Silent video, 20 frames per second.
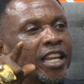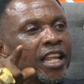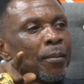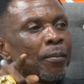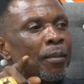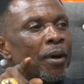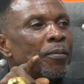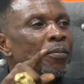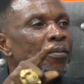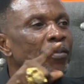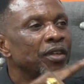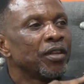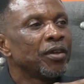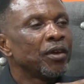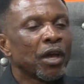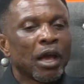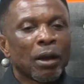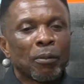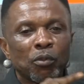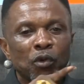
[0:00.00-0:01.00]
maybe
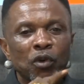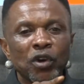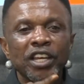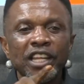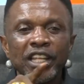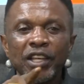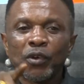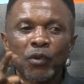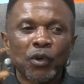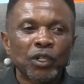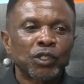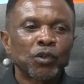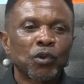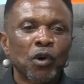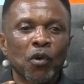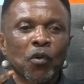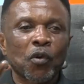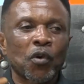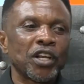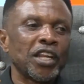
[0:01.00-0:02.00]
Brunin, because you
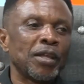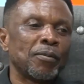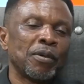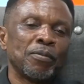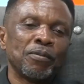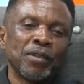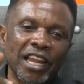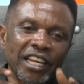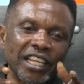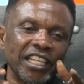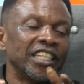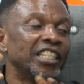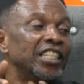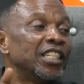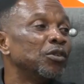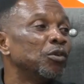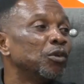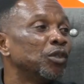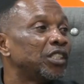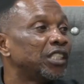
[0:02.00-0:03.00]
call near maybe a
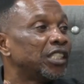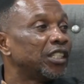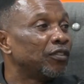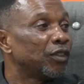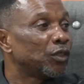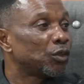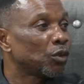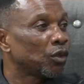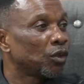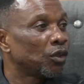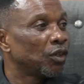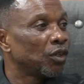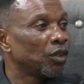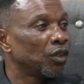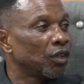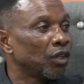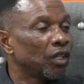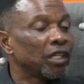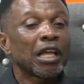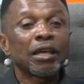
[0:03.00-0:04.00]
year TV. So,
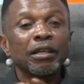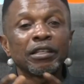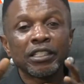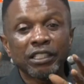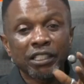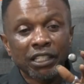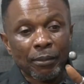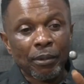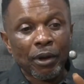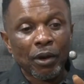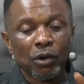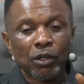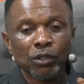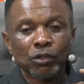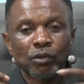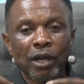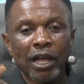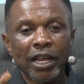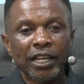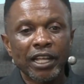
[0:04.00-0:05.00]
yeah, you ever
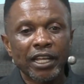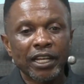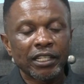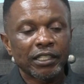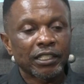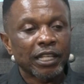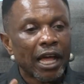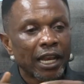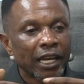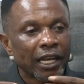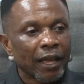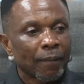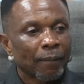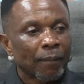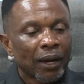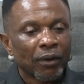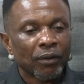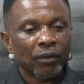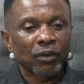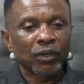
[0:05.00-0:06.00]
cost one near this, and your
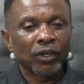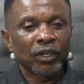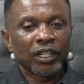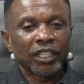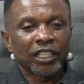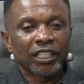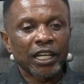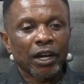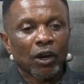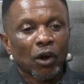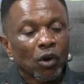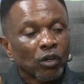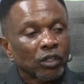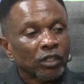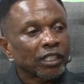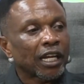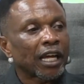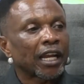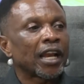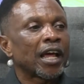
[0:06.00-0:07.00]
man, your
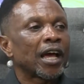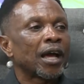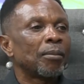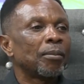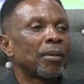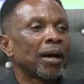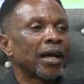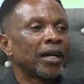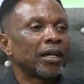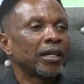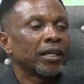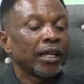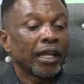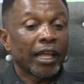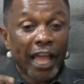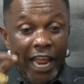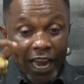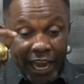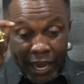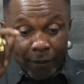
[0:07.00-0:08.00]
culture number.
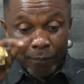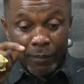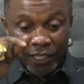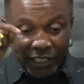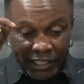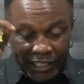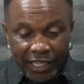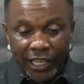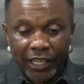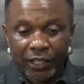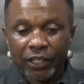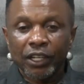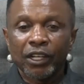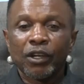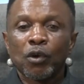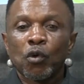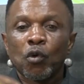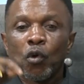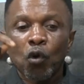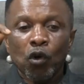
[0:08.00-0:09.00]
And let me say,
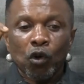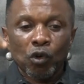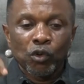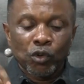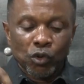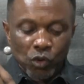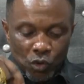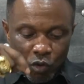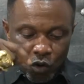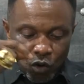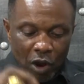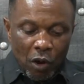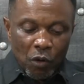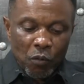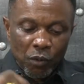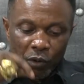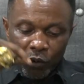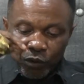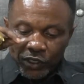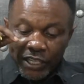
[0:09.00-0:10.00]
oh, go, I'll
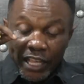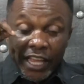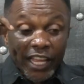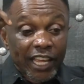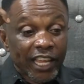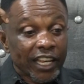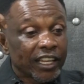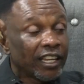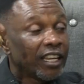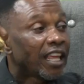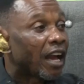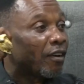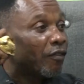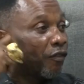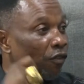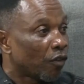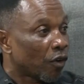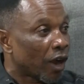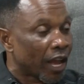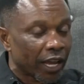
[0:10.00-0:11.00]
be who's India
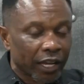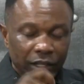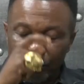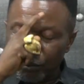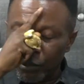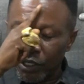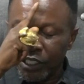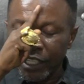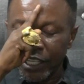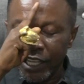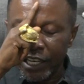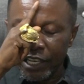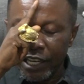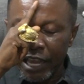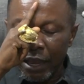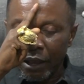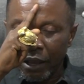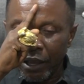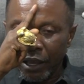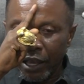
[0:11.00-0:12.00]
for a Miss
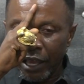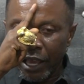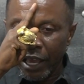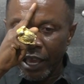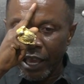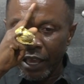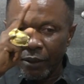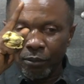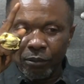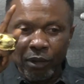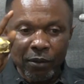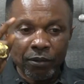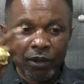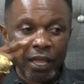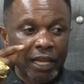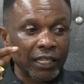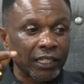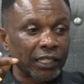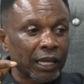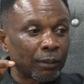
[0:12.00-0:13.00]
India, eh, maybe
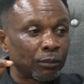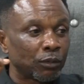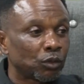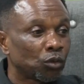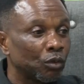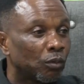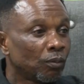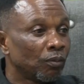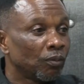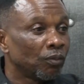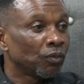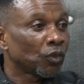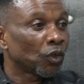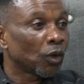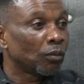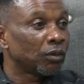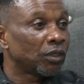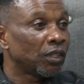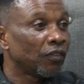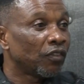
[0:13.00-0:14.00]
a Yamisum,
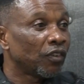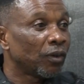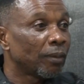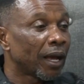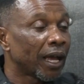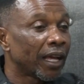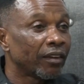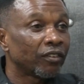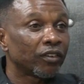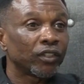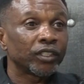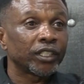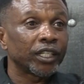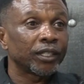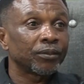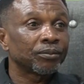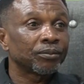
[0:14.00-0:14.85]
obviously free by a rose.